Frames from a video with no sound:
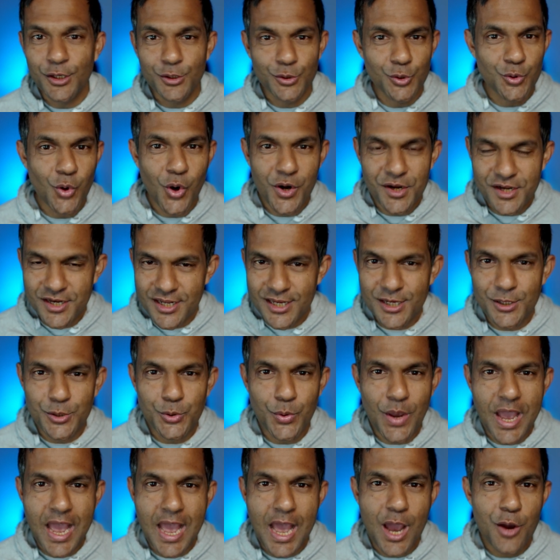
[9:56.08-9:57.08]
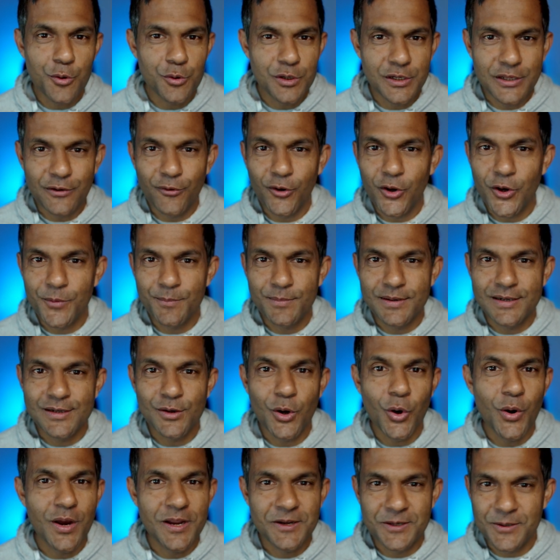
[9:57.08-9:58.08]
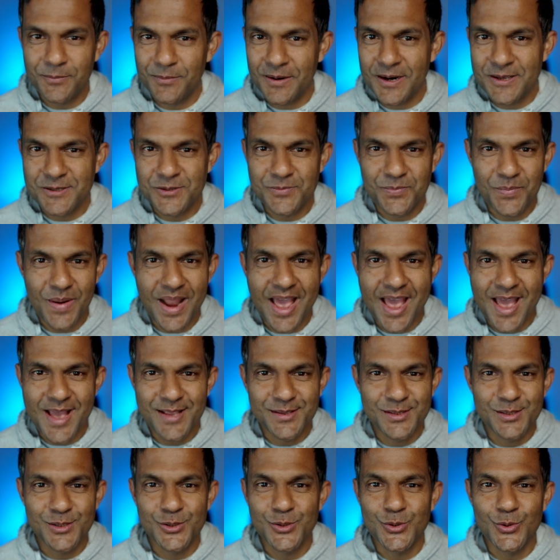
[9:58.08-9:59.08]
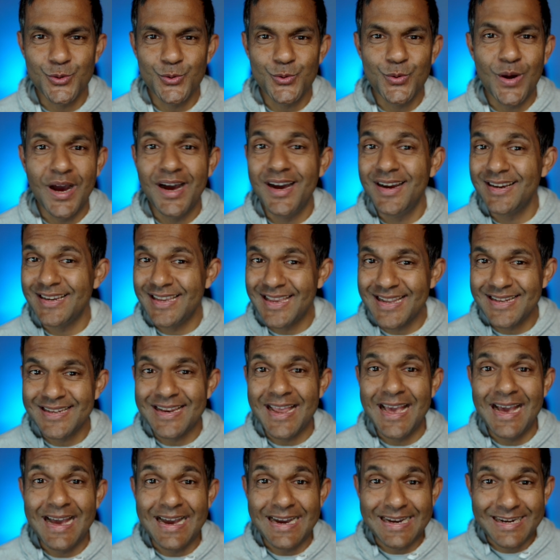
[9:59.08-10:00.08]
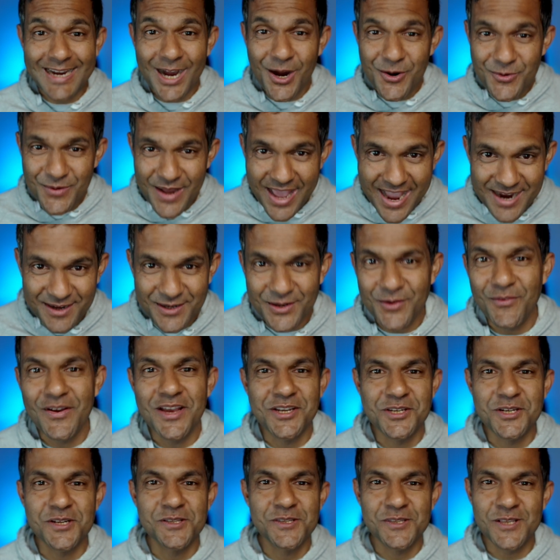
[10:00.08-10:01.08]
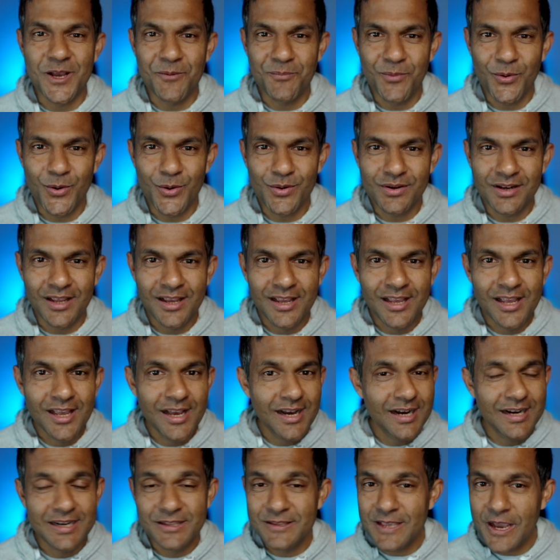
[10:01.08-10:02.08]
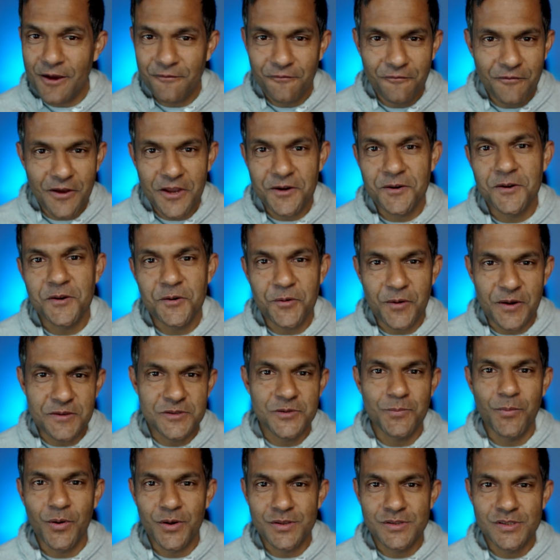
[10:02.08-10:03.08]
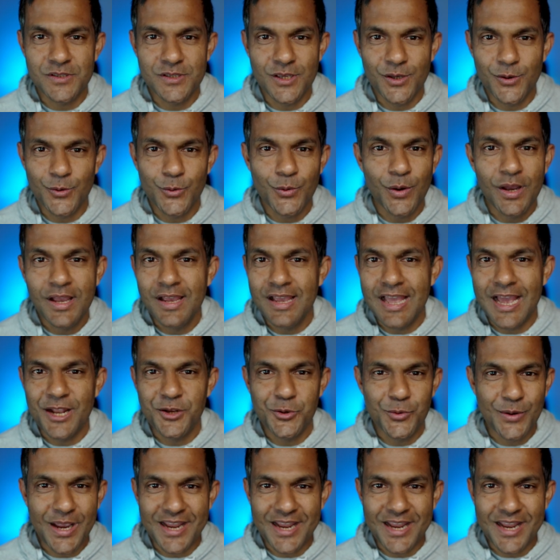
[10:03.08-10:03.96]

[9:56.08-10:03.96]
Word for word: You don't need to have developer or enterprise plans to uh, get account activation support. Uh, they are very responsive and you